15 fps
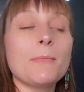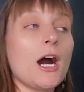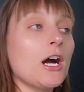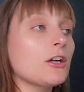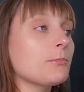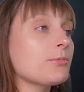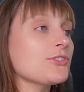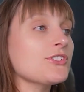I'm
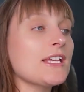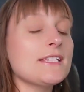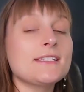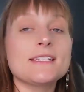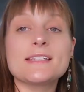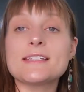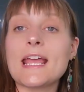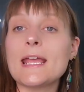100%
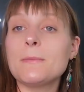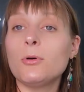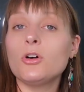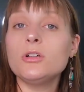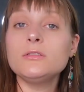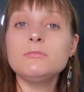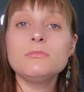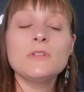
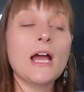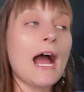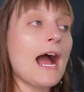disabled.